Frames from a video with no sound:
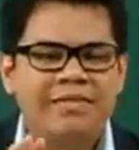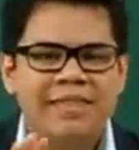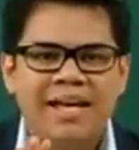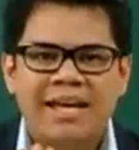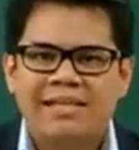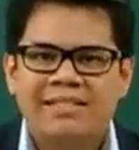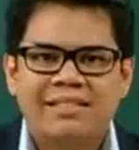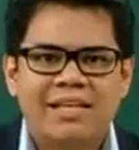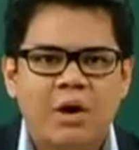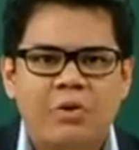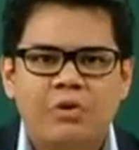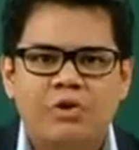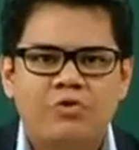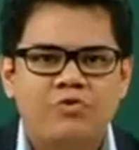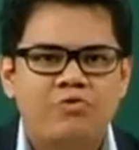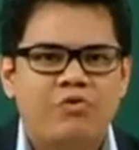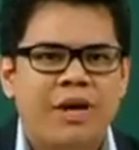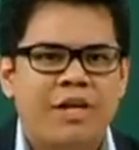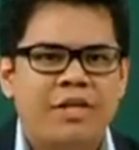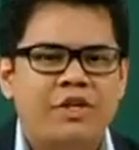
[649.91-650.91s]
That is how
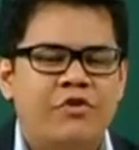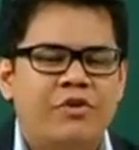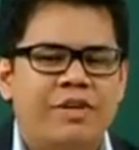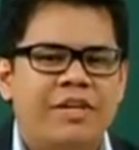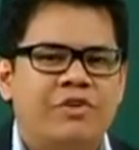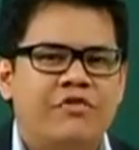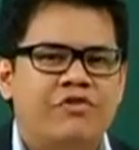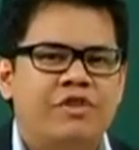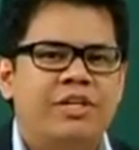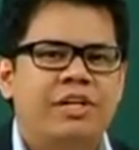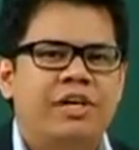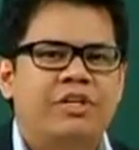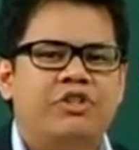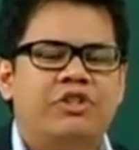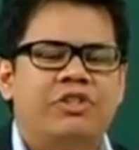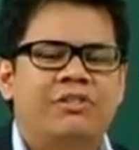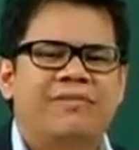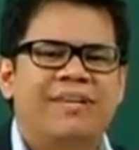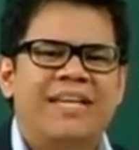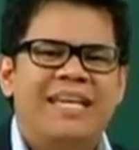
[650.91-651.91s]
you write your
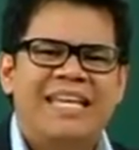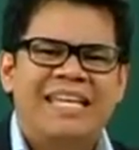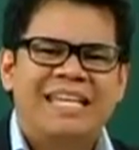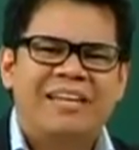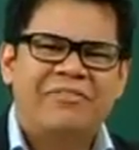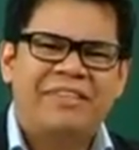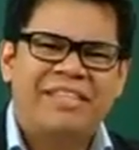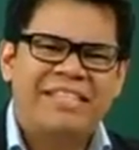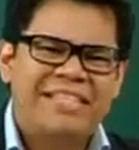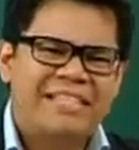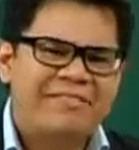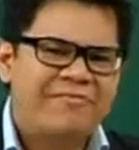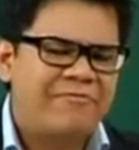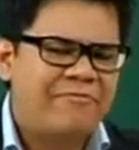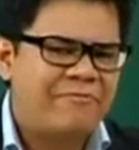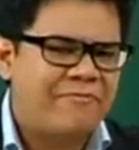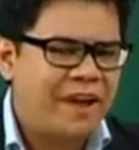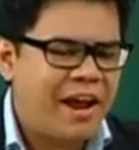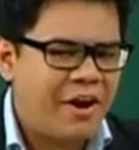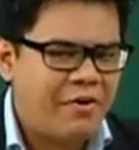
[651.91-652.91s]
introduction. Now this is
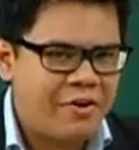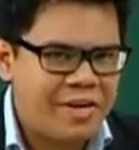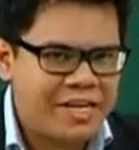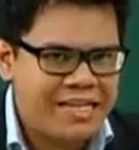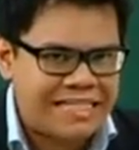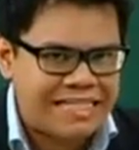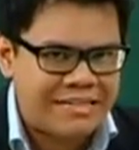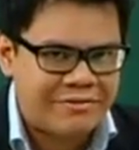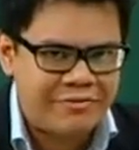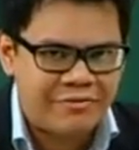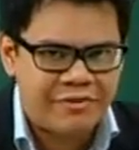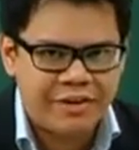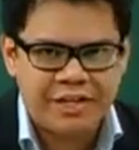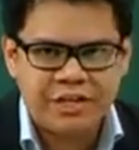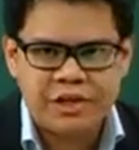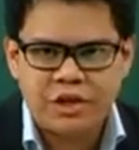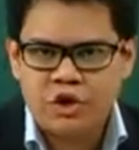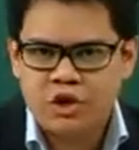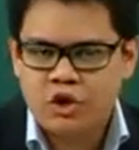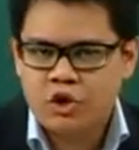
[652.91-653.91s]
very
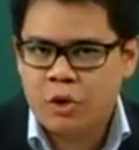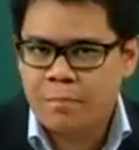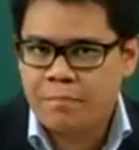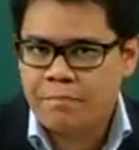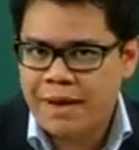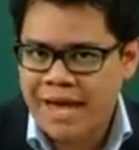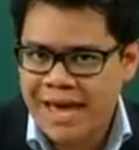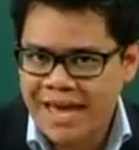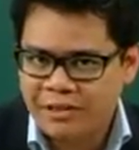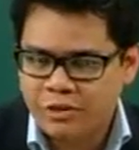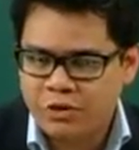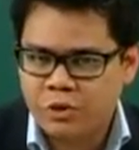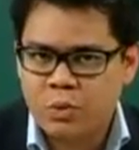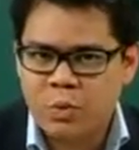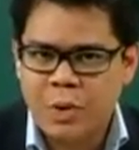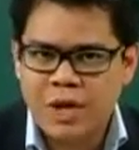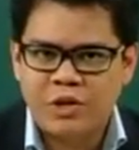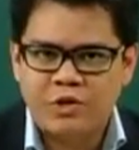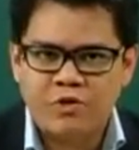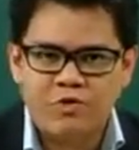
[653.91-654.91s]
different compared to
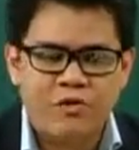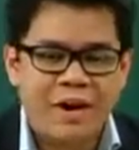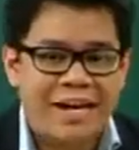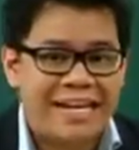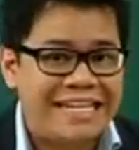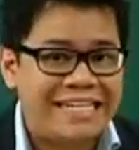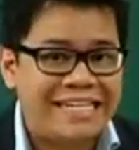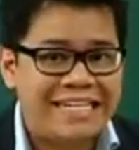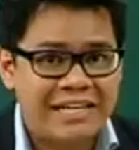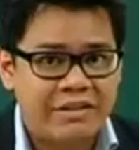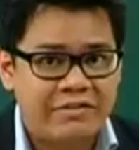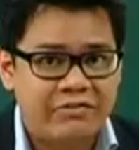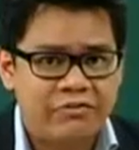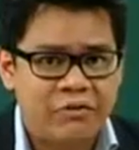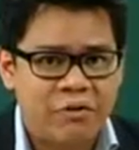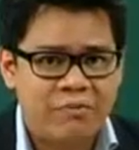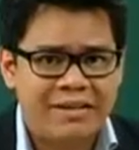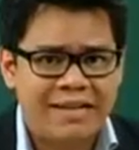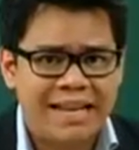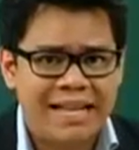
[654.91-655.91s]
when you write an
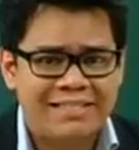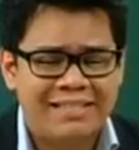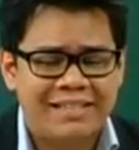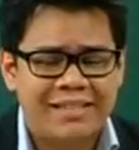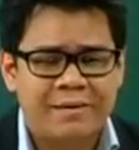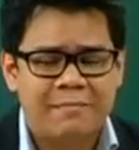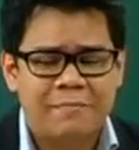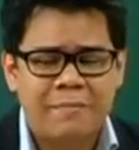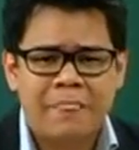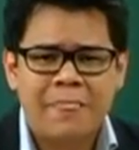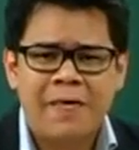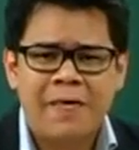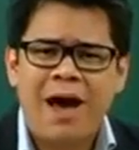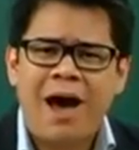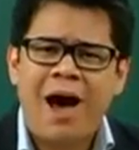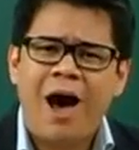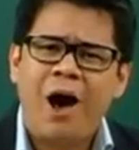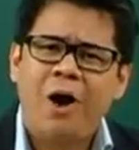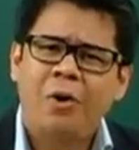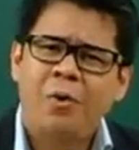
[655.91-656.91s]
informal letter.
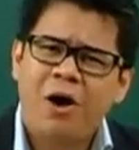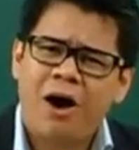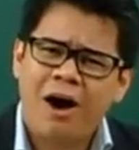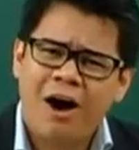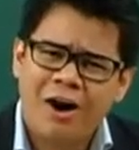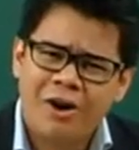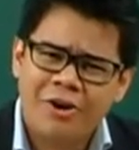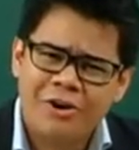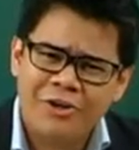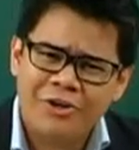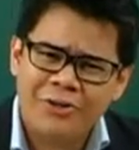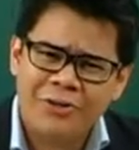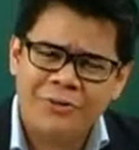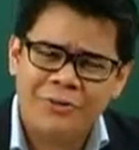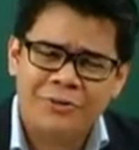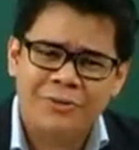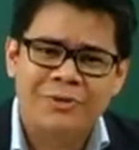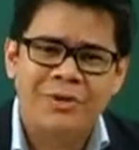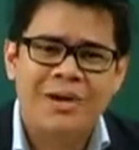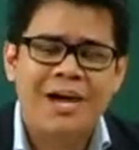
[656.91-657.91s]
How are
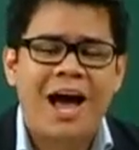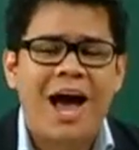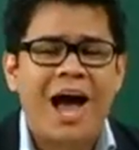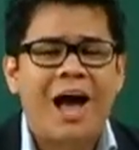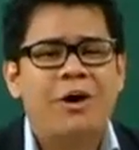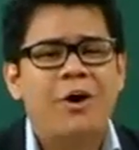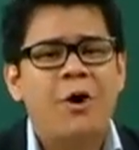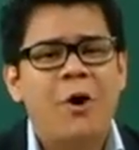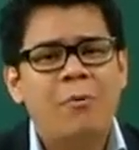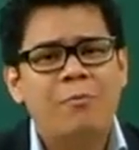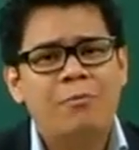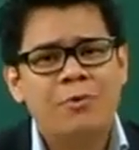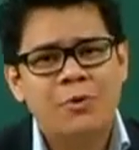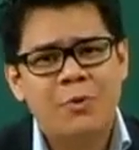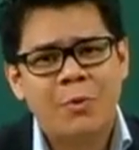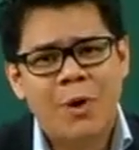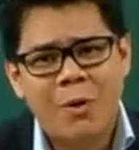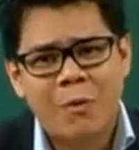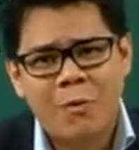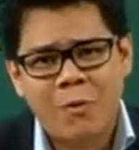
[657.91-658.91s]
you? I hope
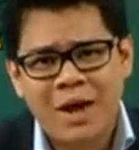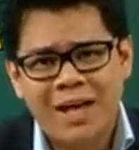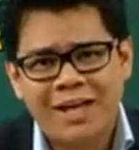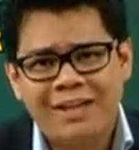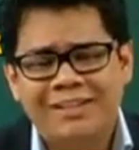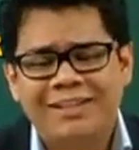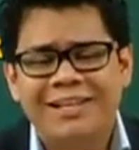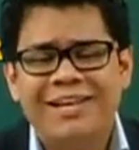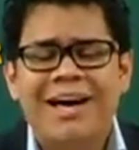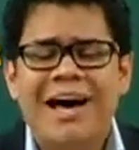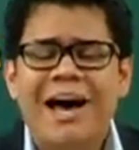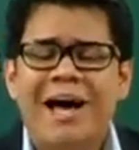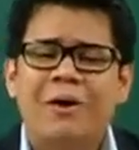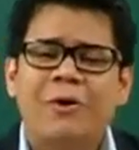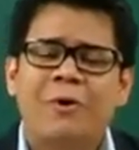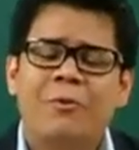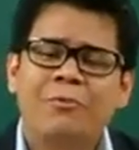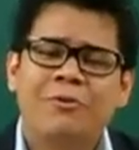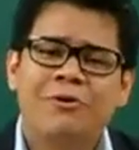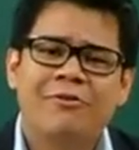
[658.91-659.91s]
you are well. I
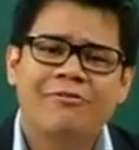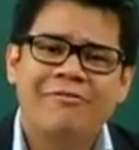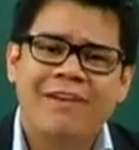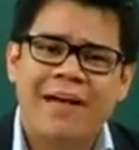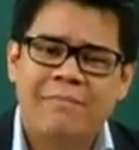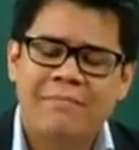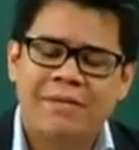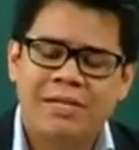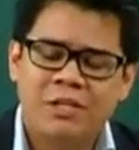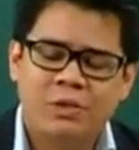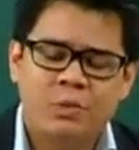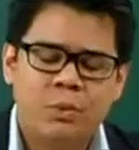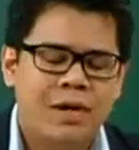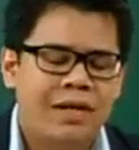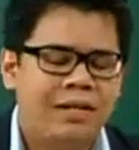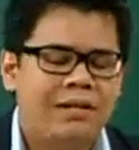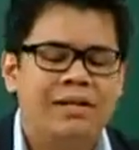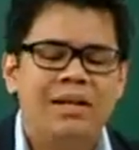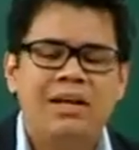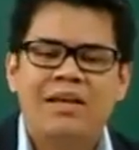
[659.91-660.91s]
hope your family
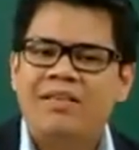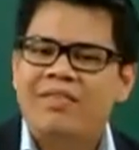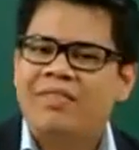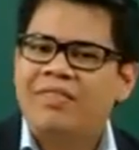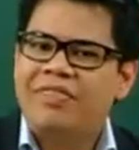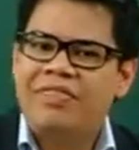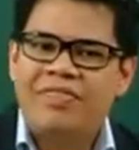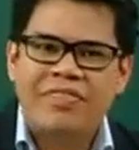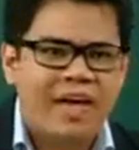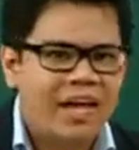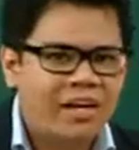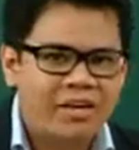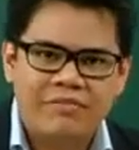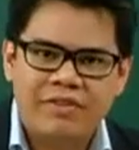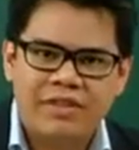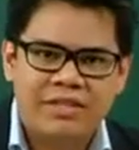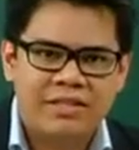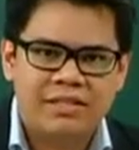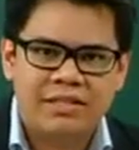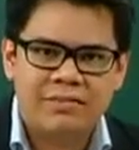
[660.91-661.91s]
well. None of
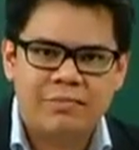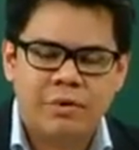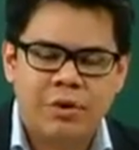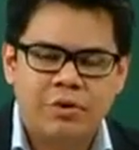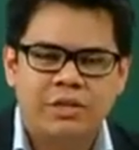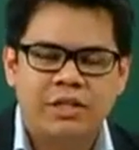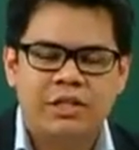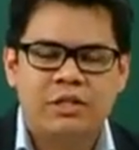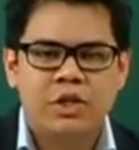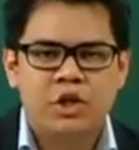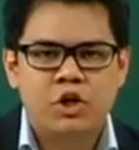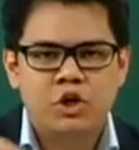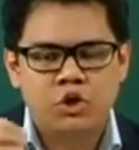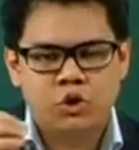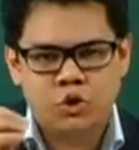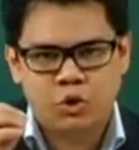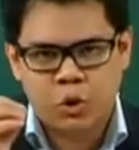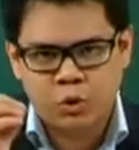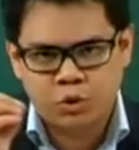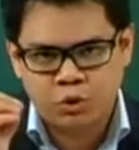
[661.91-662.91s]
this is important.
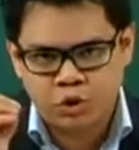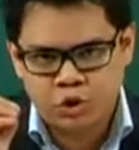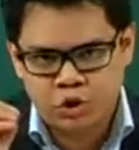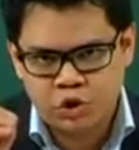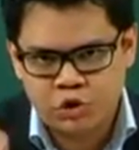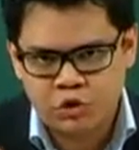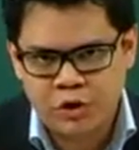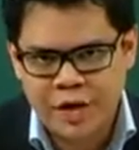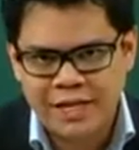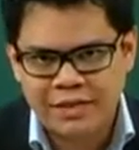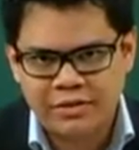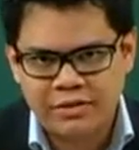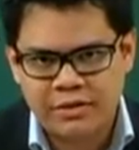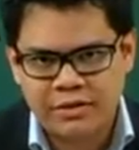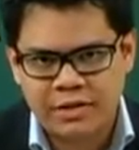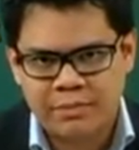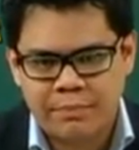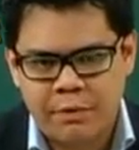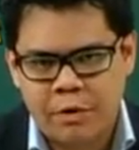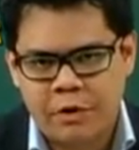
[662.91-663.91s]
You go straight to
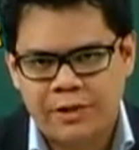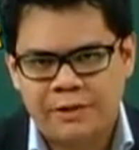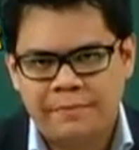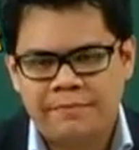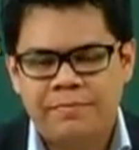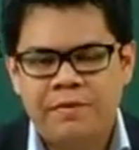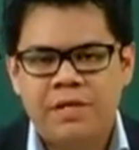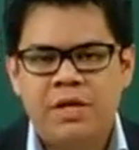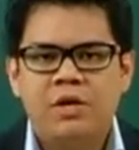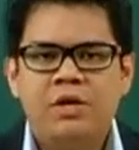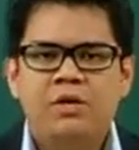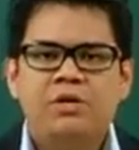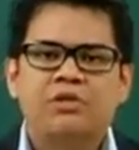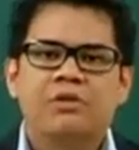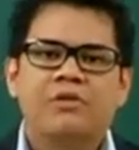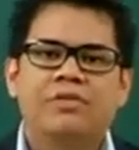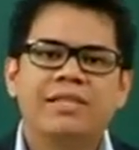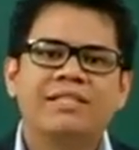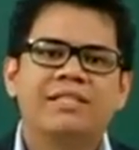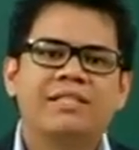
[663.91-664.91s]
the point.
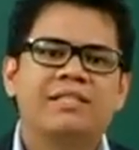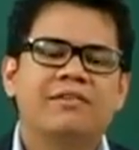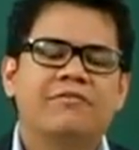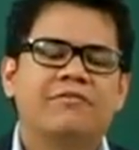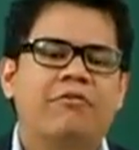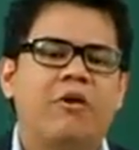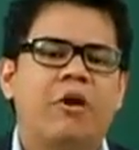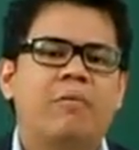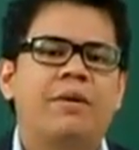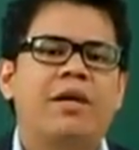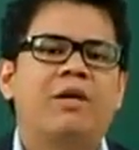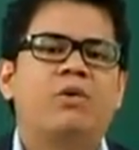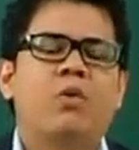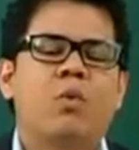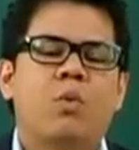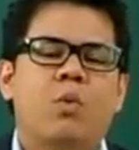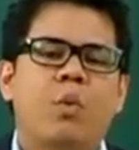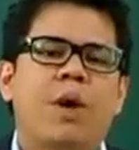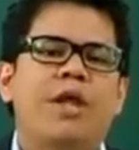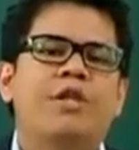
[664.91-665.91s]
So this is the
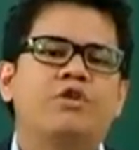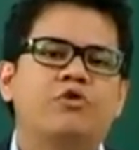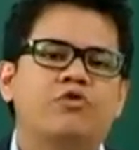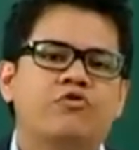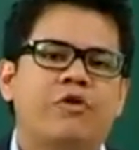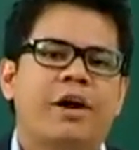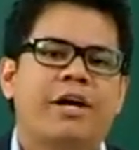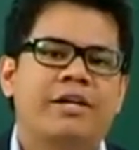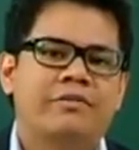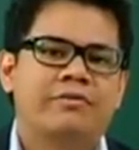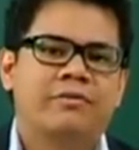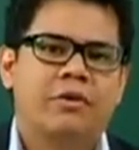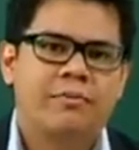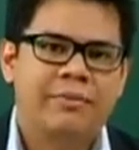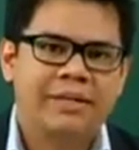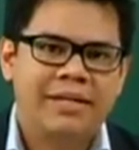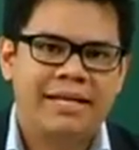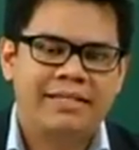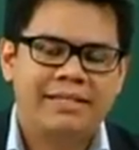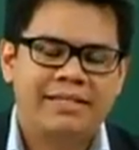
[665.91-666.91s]
format when you write a
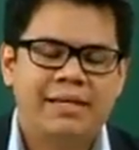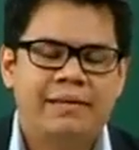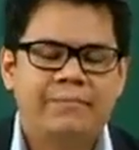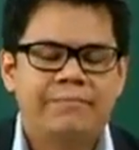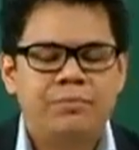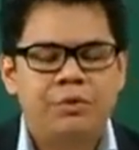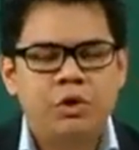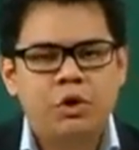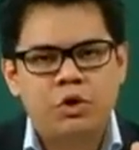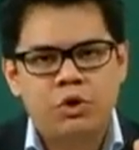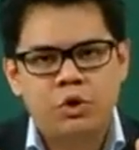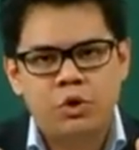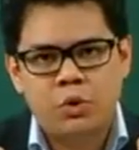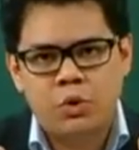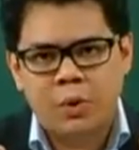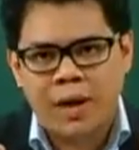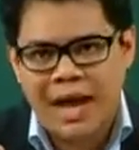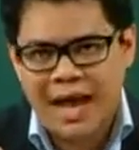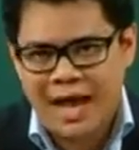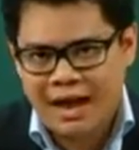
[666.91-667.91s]
formal letter.
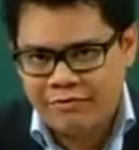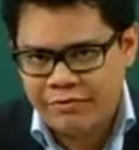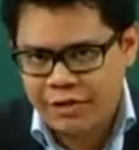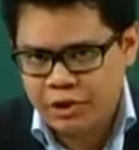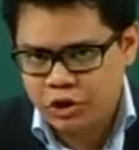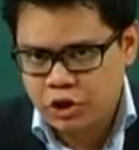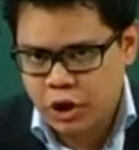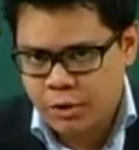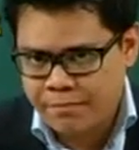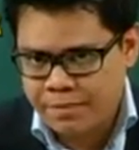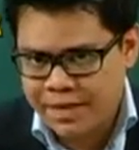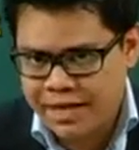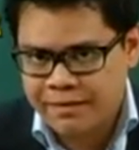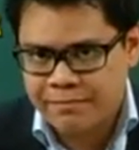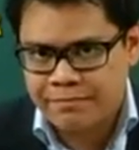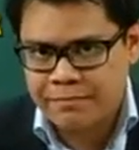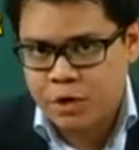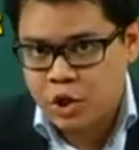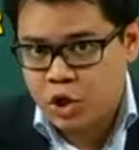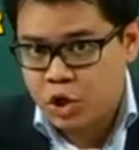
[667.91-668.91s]
You have the topic,
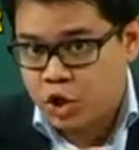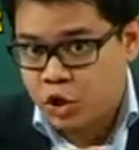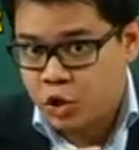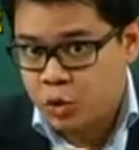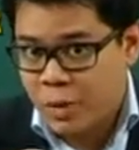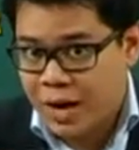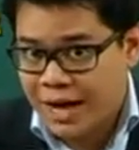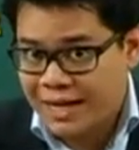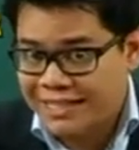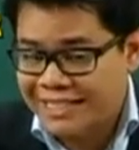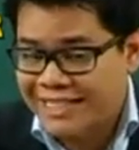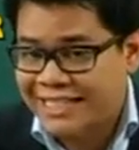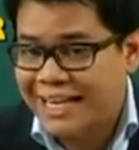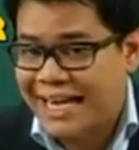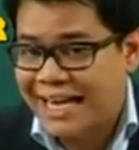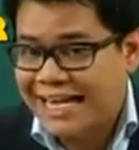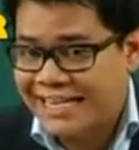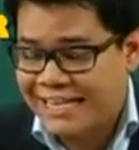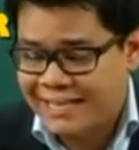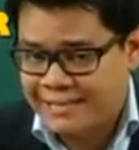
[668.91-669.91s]
you
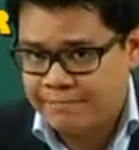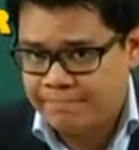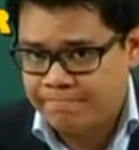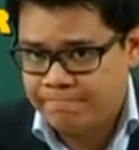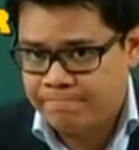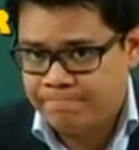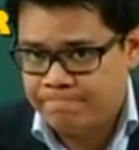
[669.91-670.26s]
underline it.